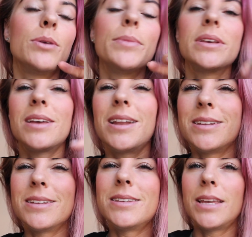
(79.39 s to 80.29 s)
So I'm
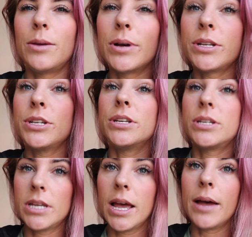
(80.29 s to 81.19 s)
excited to see once
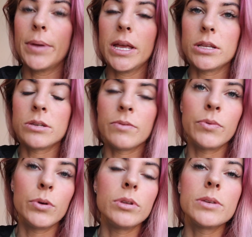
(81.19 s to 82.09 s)
she's um, eaten some
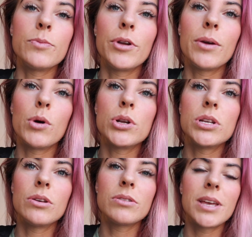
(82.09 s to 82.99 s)
food this morning what
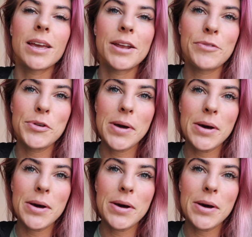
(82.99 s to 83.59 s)
she looks like in a few